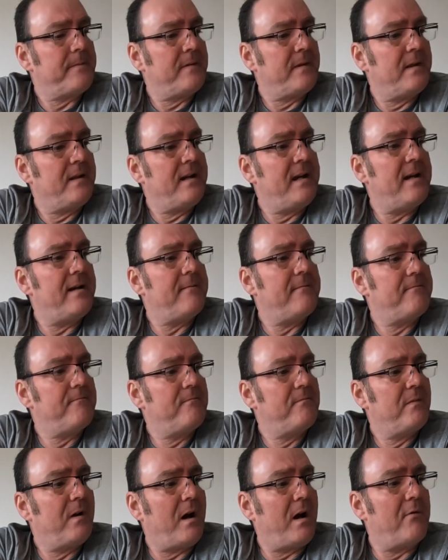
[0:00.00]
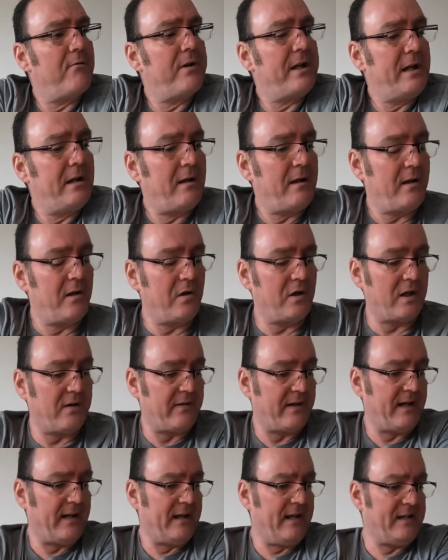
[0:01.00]
Yeah, I really like the look of
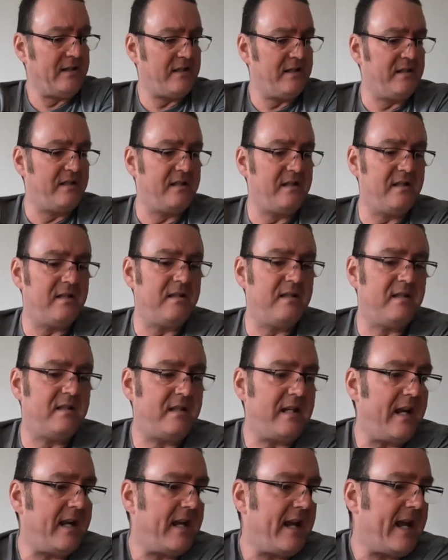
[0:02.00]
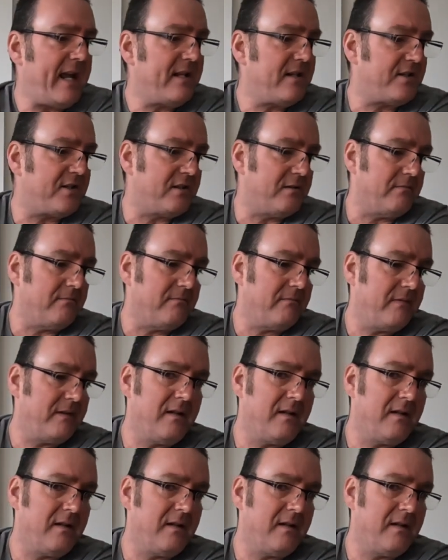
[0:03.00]
it. It's dead handsome.